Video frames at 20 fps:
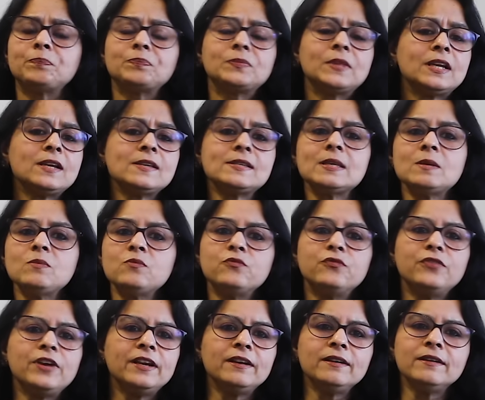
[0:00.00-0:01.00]
There are
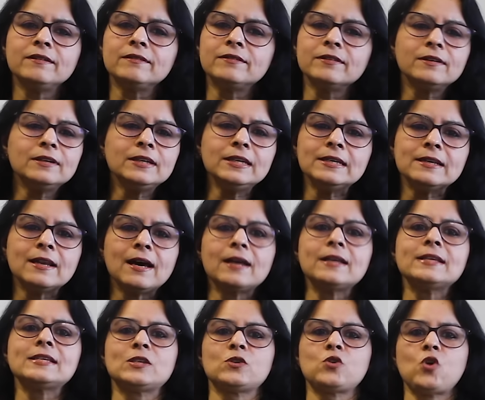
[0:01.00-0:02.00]
some really
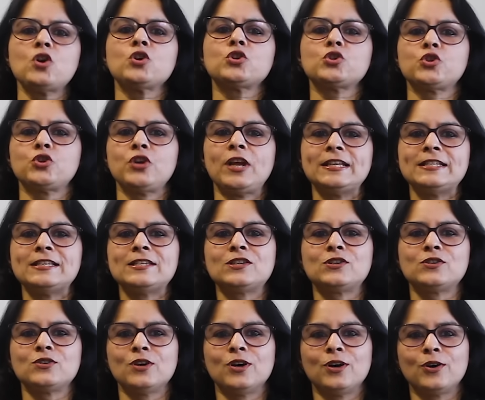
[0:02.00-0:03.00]
nice rock
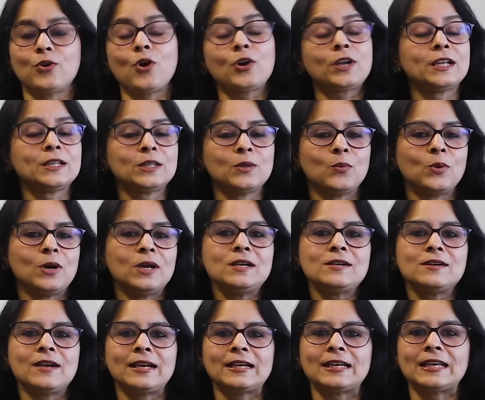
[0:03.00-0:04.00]
trends rocking the
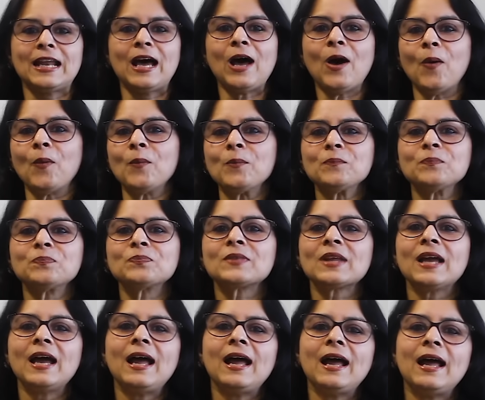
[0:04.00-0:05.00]
world right now.
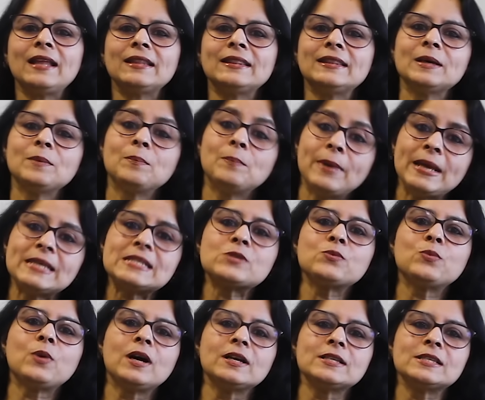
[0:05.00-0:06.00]
And the
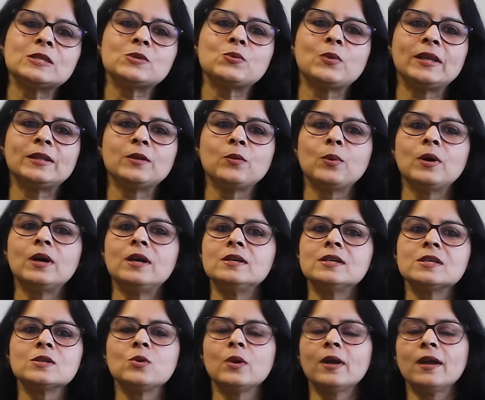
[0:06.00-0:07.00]
best ones where the world
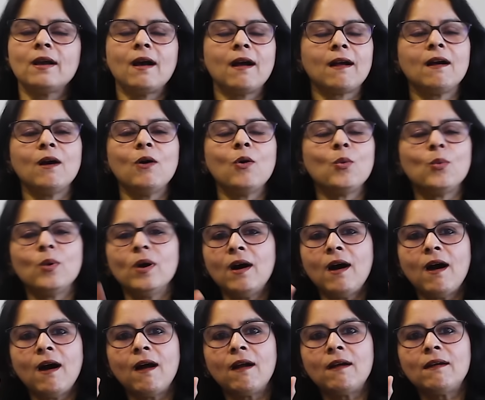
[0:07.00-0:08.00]
is going gaga
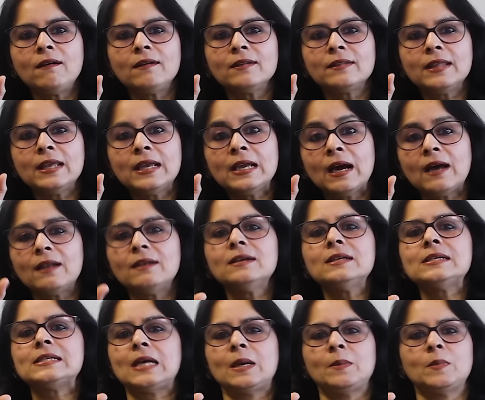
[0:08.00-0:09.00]
over are the
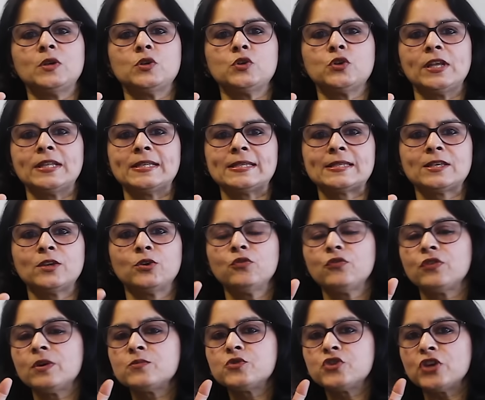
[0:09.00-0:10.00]
colored diamond trends.
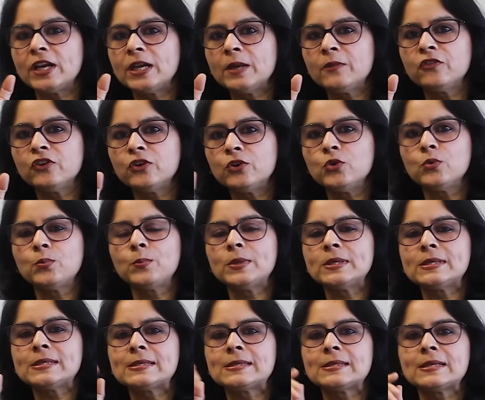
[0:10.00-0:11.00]
From Jennifer
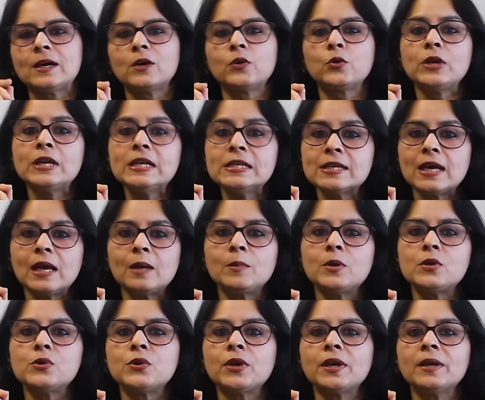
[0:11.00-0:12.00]
Lopez's green
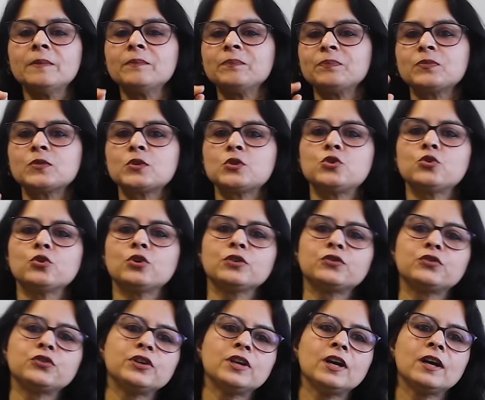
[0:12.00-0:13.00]
diamond ring to
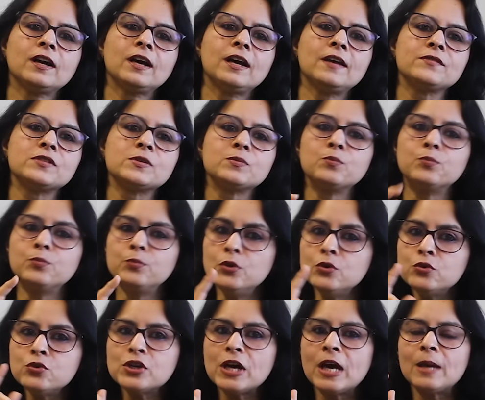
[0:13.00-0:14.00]
Katrina Kaif's
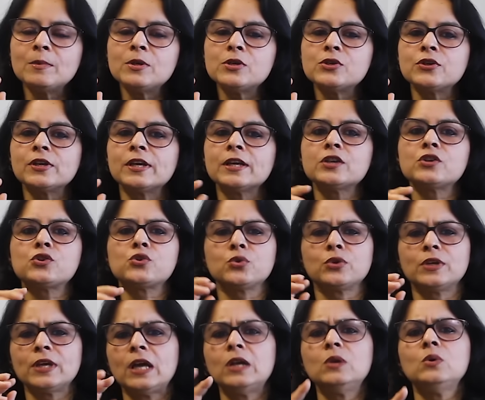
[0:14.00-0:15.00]
blue diamond ring to
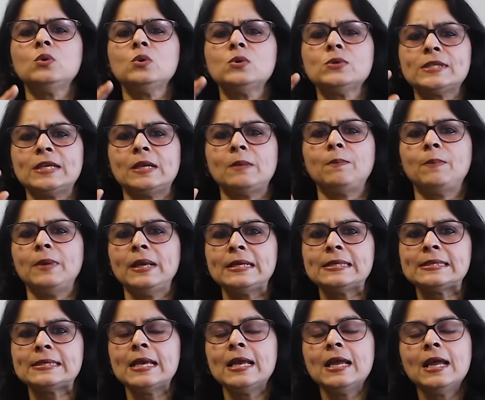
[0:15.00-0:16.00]
yellows and
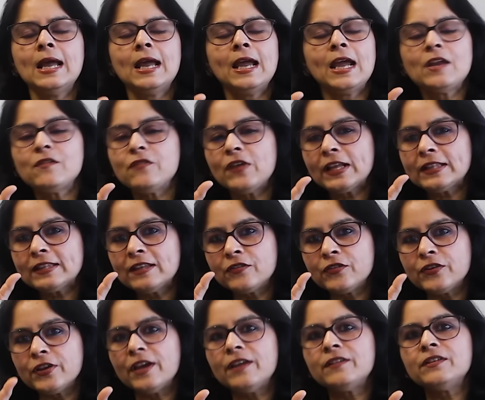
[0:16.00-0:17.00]
pinks. In fact, the
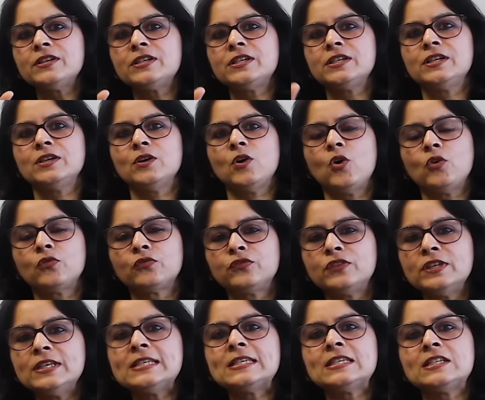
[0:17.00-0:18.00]
rarity of
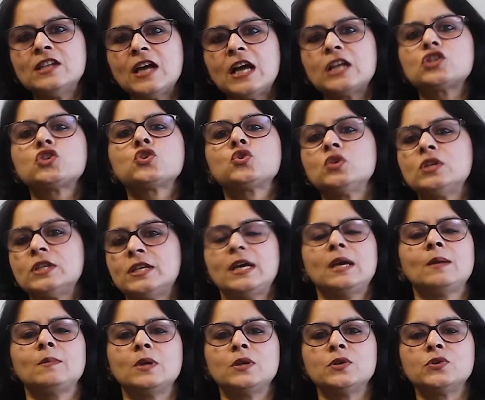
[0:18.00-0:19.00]
this natural
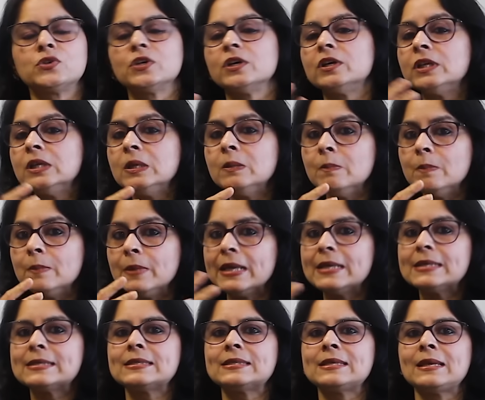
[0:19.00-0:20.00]
diamond really
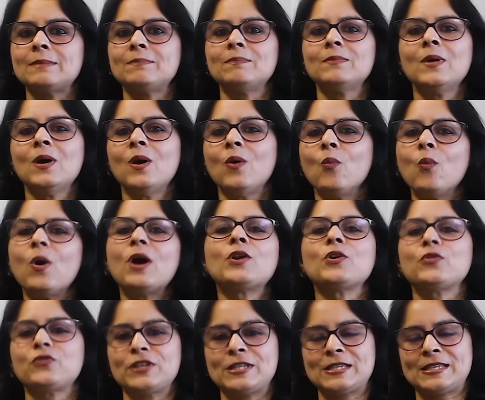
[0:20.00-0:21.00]
makes them one
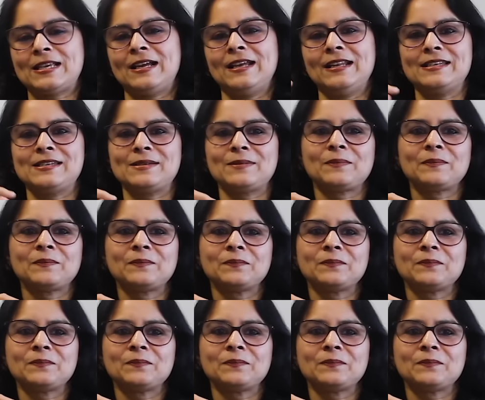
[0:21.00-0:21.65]
of its kind.